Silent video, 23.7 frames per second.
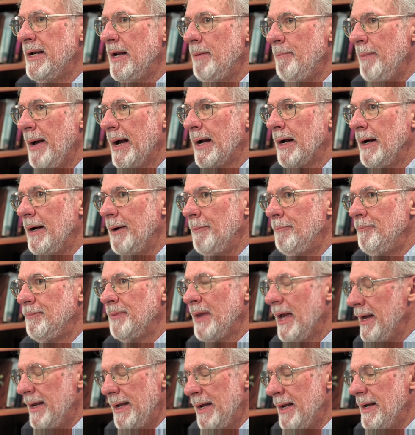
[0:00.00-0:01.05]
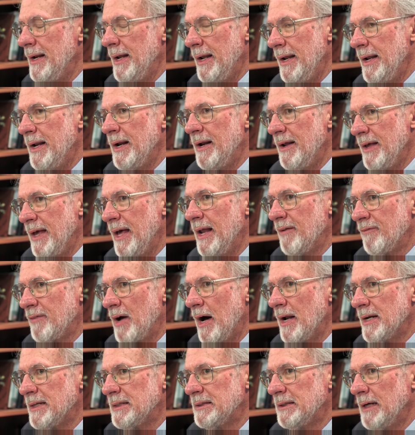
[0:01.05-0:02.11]
in Mecca, in, in, in
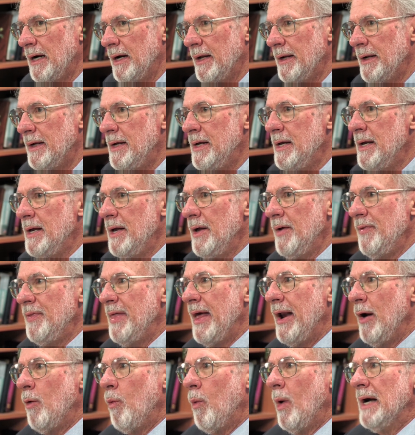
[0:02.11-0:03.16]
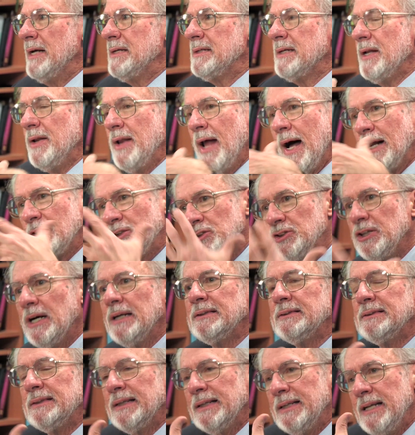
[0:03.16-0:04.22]
Afghanistan. That it was not
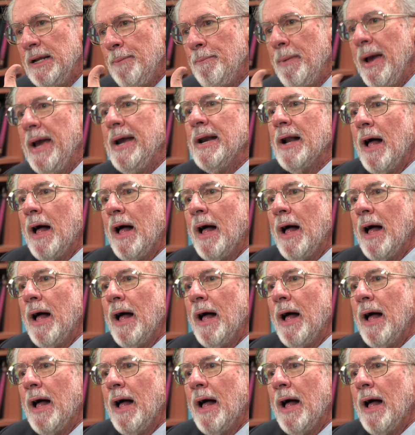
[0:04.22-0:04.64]
just a debate